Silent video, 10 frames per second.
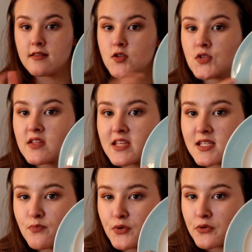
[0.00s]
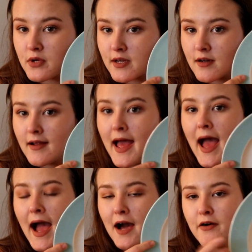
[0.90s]
You see this blue here?
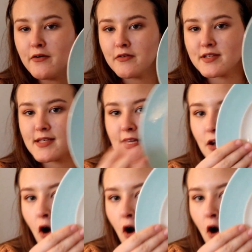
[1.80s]
How stinking